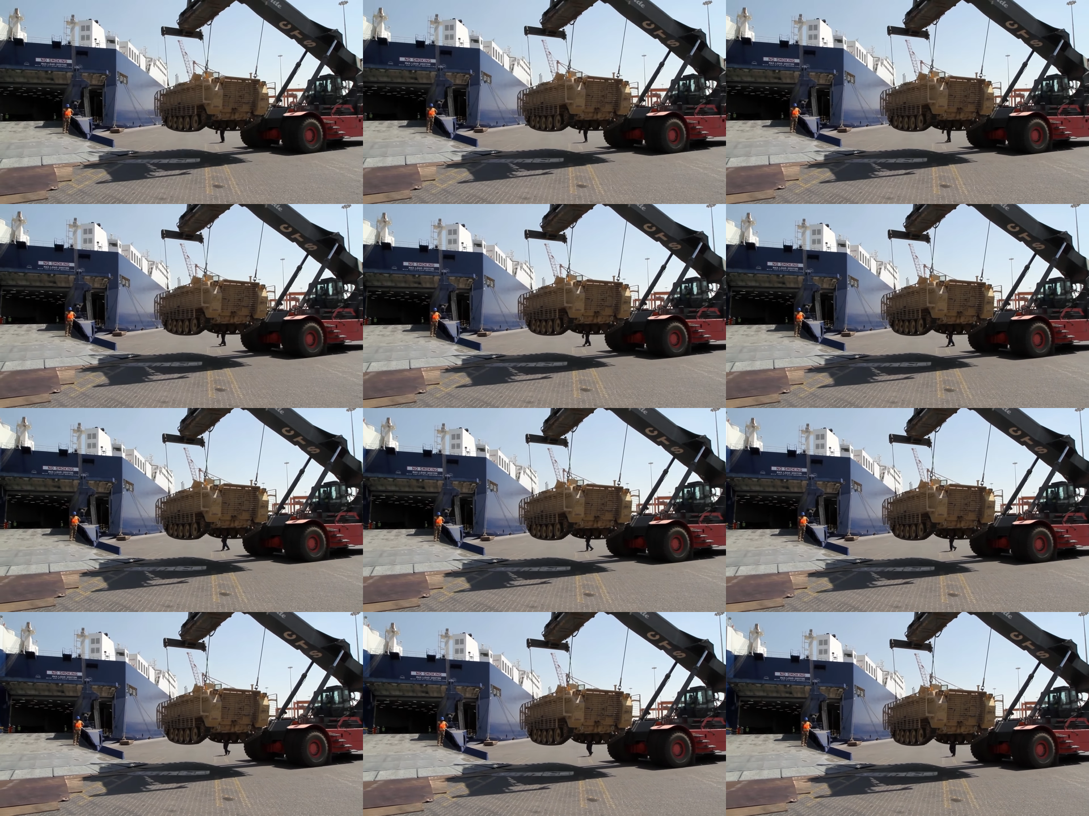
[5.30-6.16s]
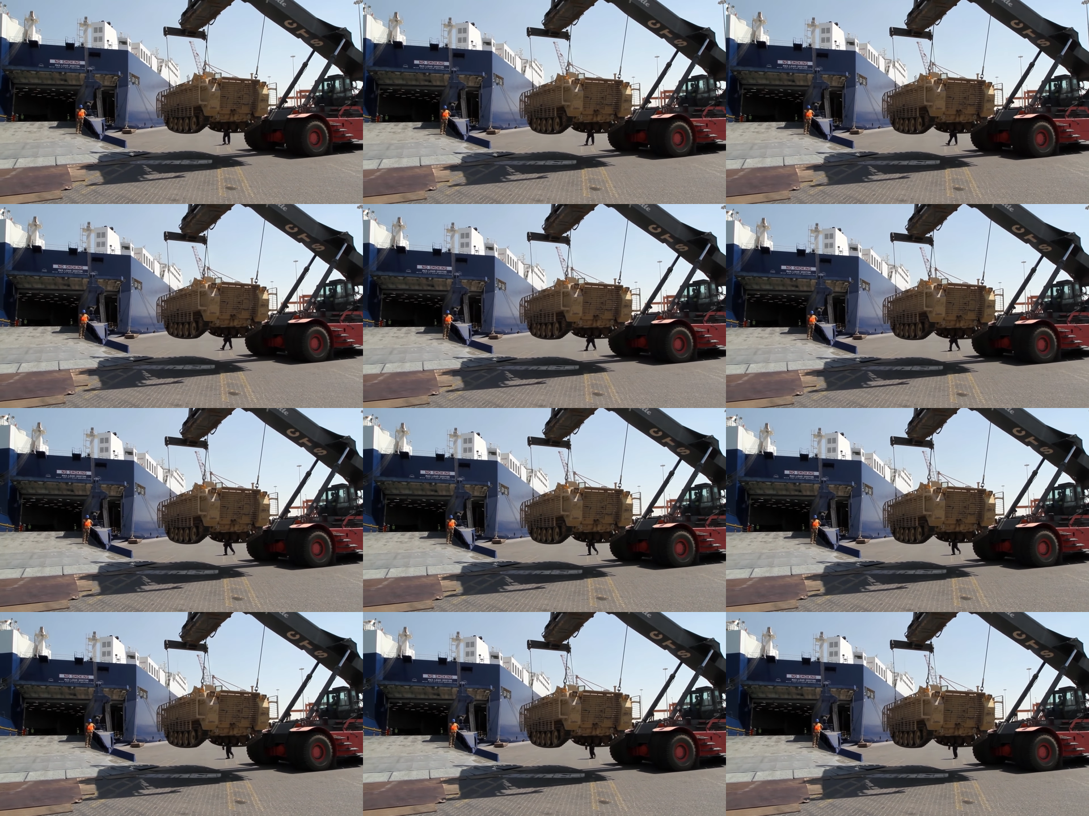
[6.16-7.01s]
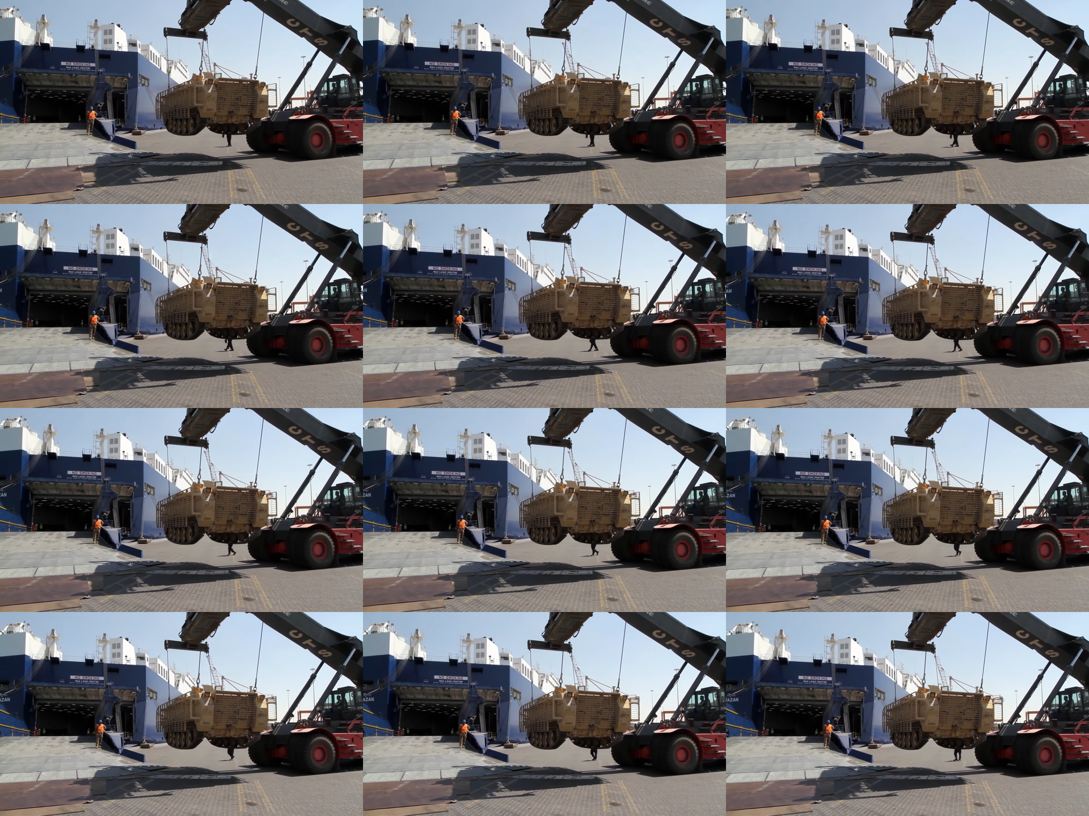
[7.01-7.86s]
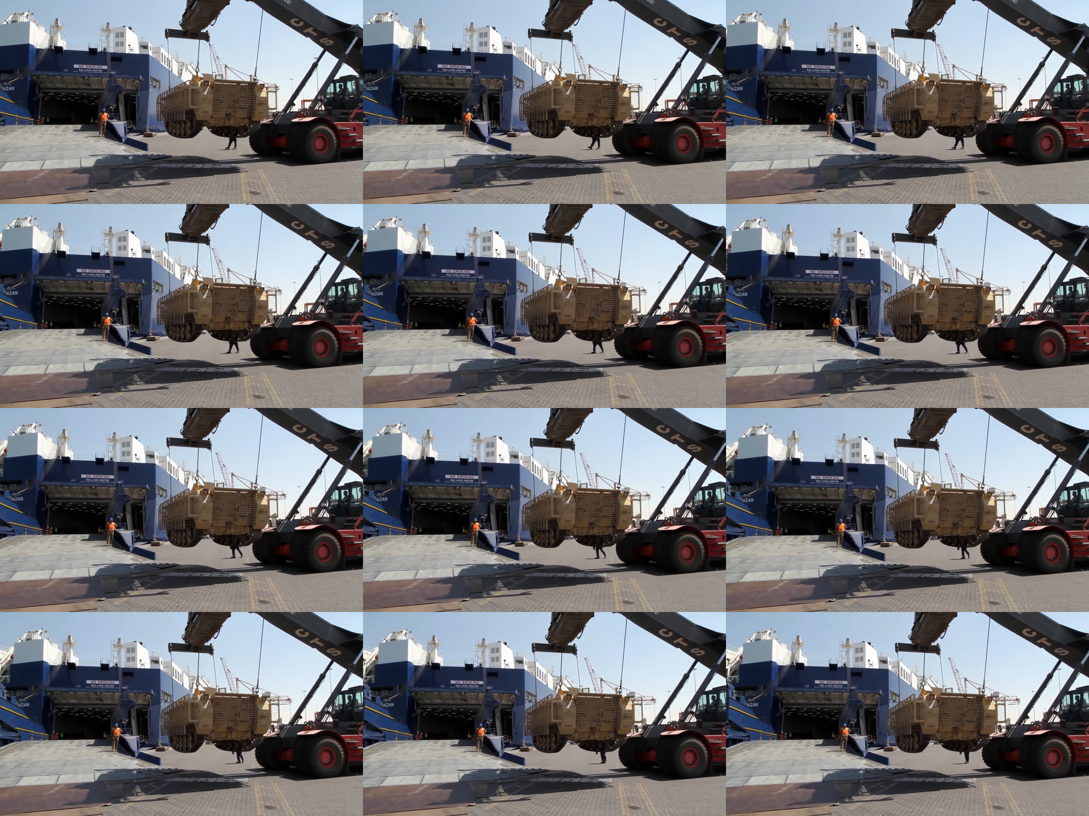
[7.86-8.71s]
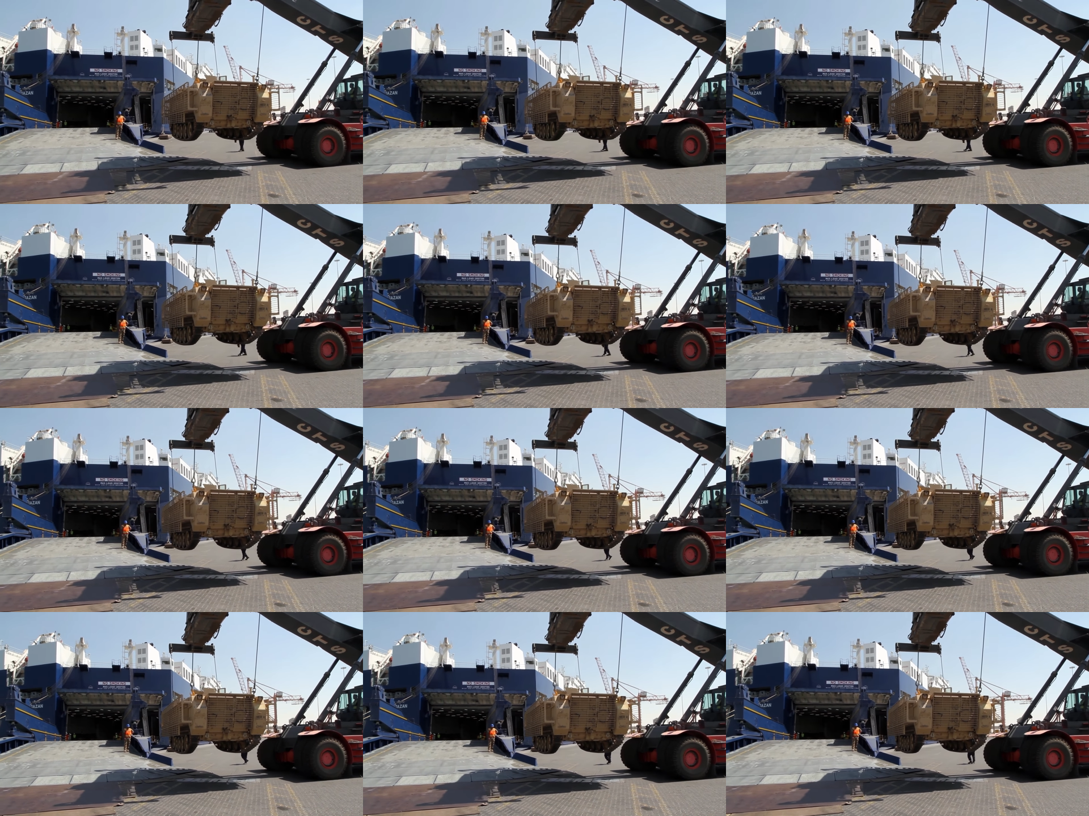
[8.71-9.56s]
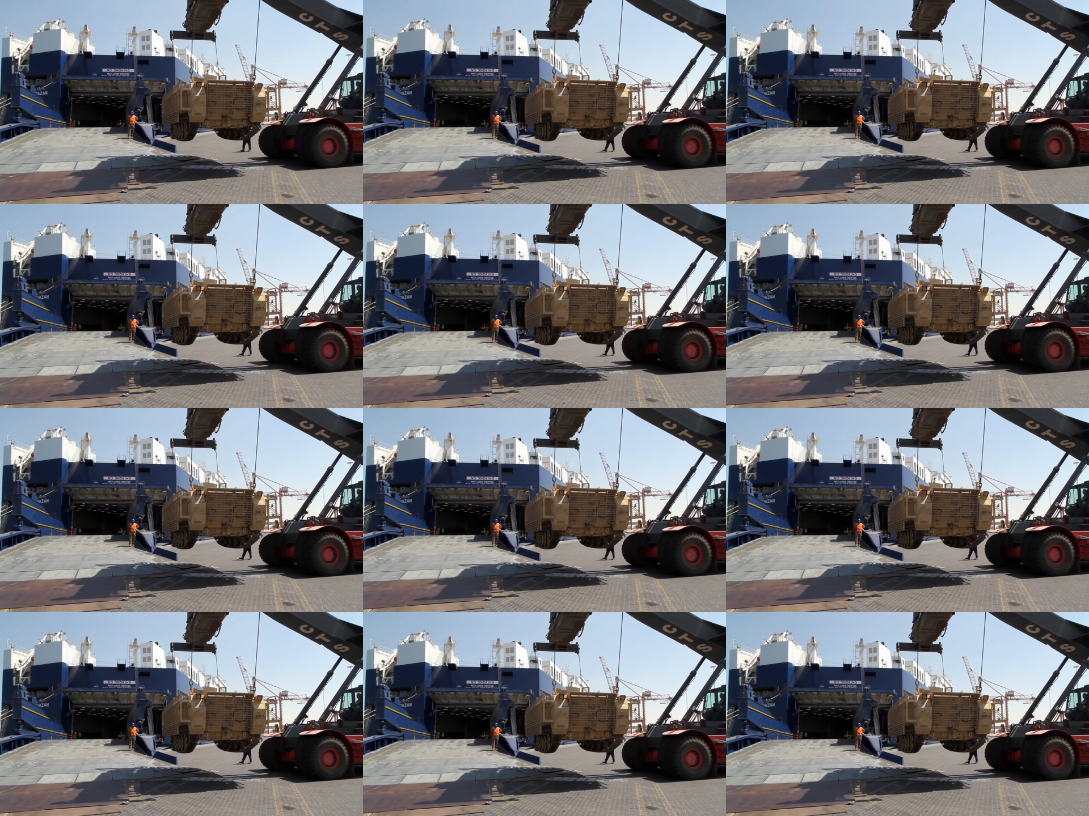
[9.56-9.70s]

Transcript: (no speaker visible)